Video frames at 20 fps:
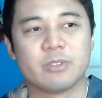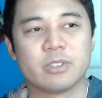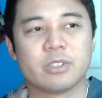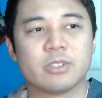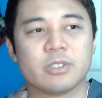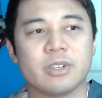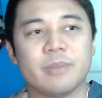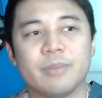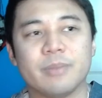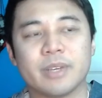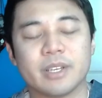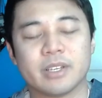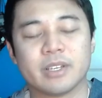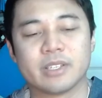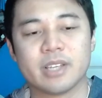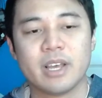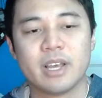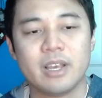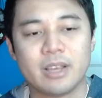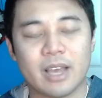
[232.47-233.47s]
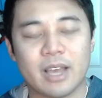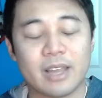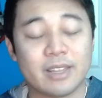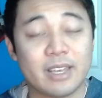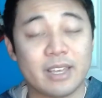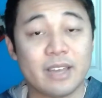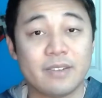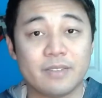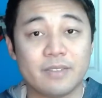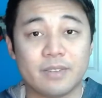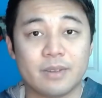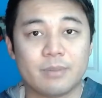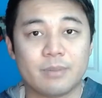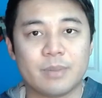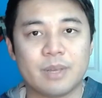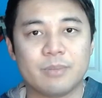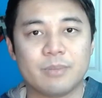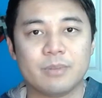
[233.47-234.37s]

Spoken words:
the stream because at the end of it,